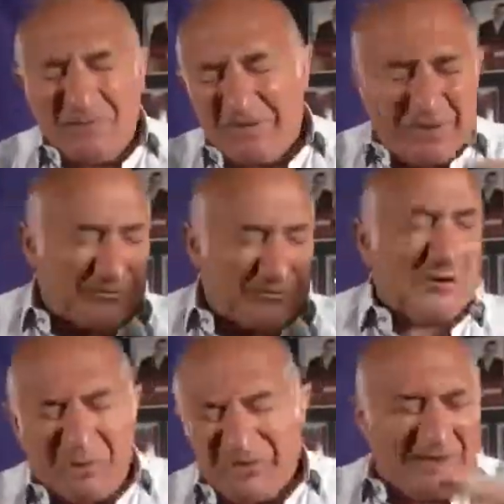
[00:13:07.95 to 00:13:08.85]
get through
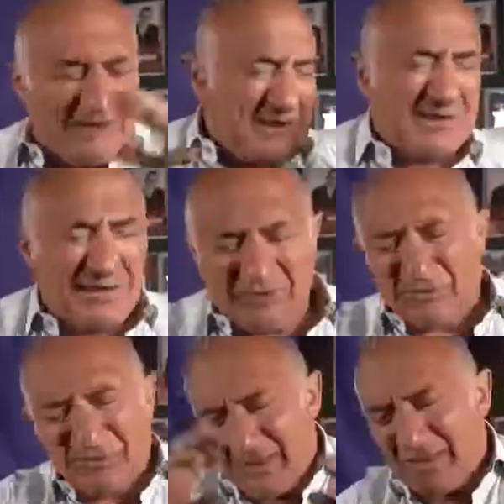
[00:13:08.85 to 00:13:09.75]
one thing, another thing hits you,
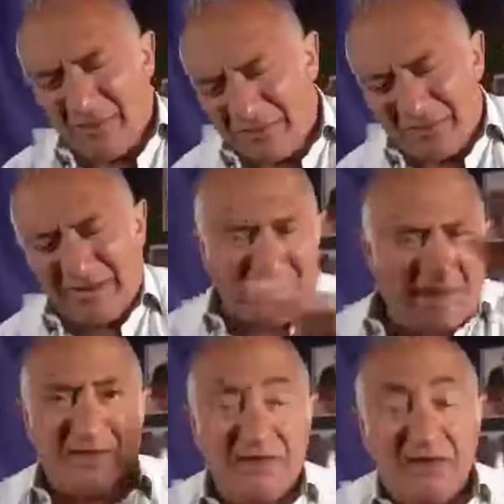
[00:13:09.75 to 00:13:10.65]
another
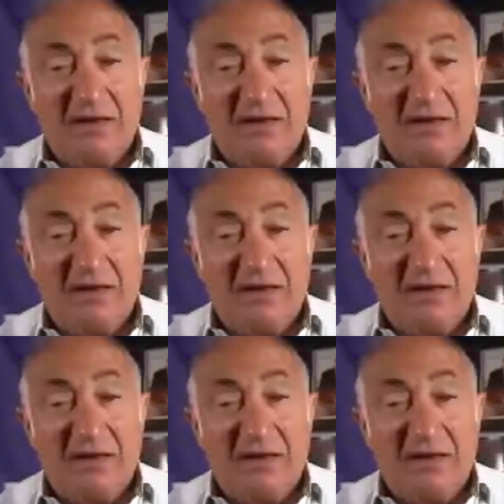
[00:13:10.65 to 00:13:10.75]
thing